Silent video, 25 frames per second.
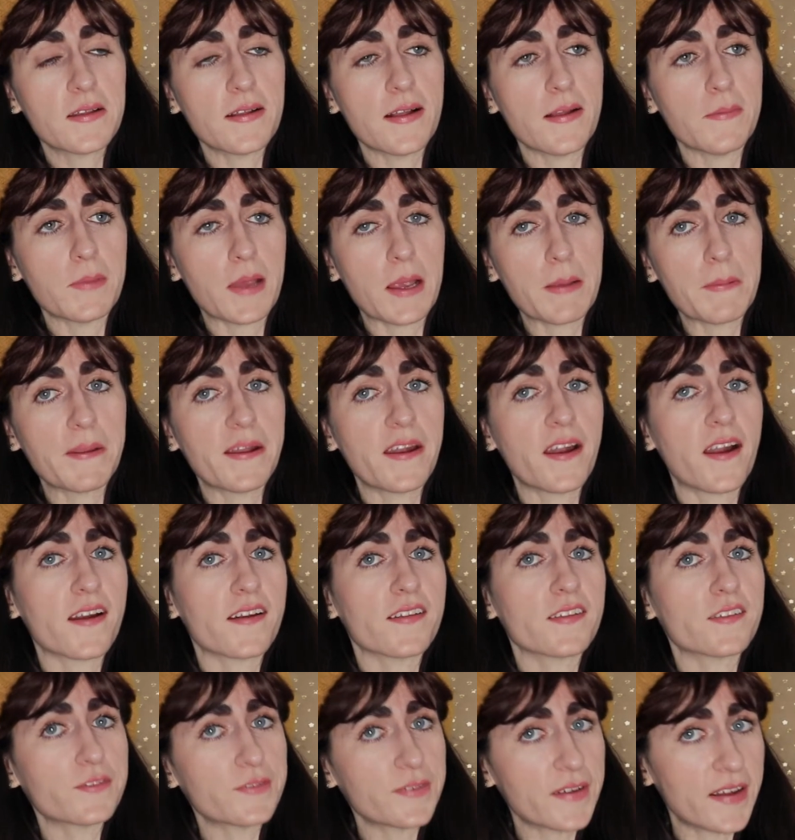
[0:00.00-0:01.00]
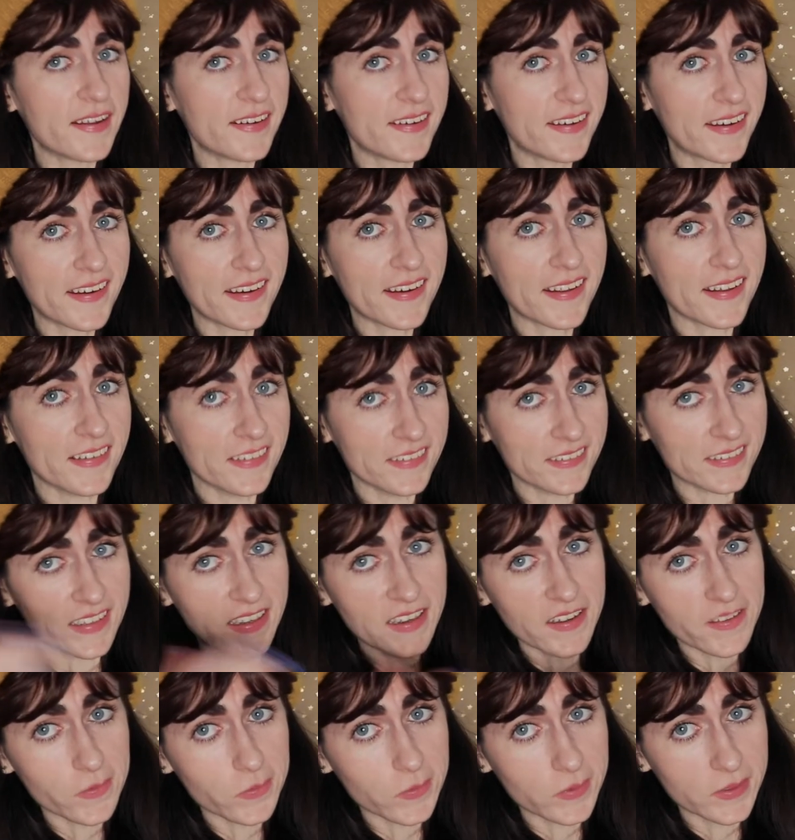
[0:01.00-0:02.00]
maybe not as fun as the
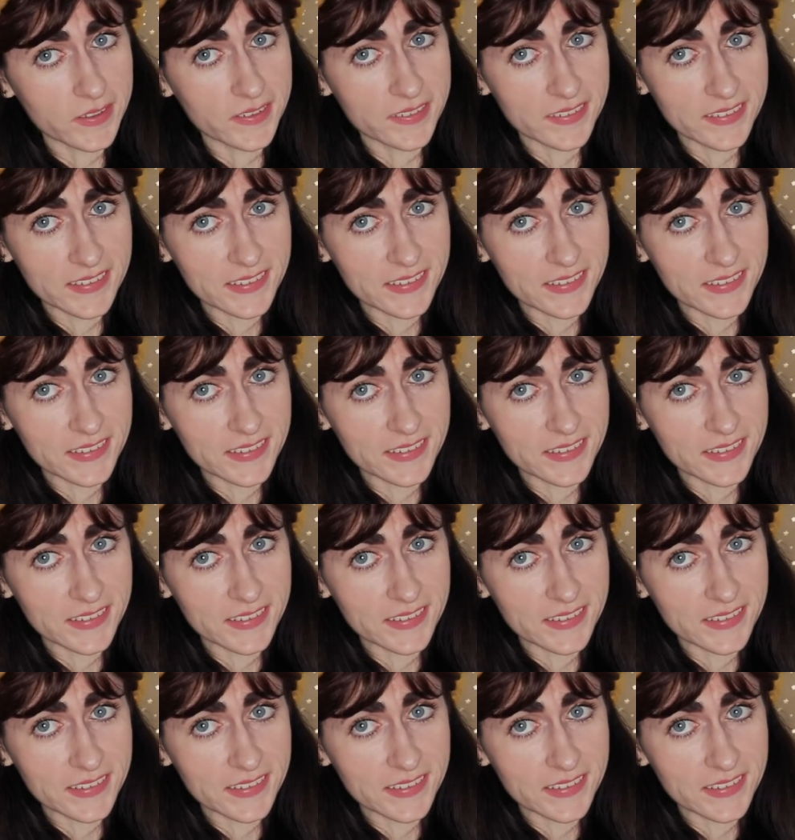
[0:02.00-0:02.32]
other ones.